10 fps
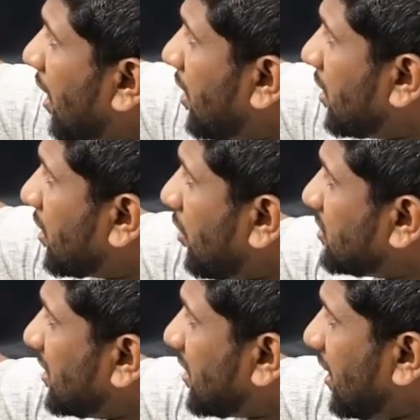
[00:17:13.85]

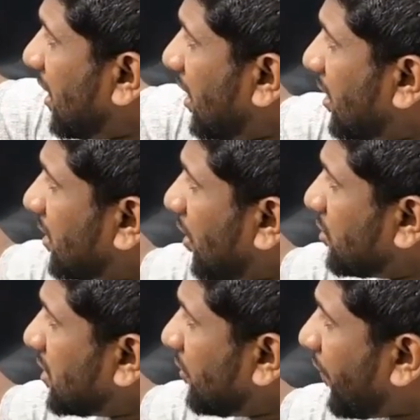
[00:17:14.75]
100,000,
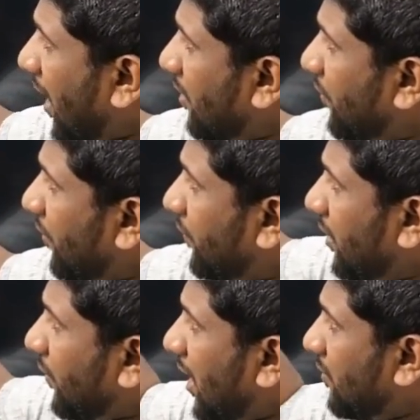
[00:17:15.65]
300,000,
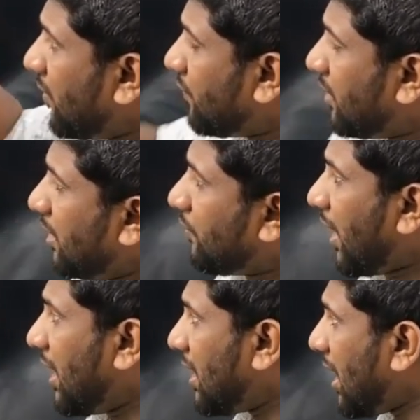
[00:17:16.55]
550, 550,
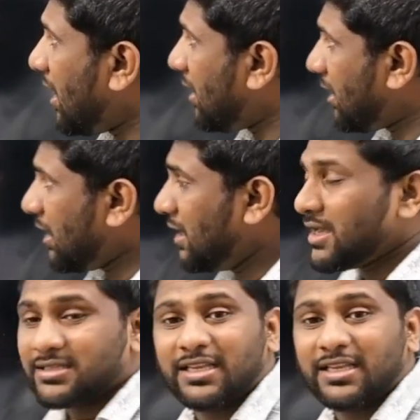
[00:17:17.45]
590,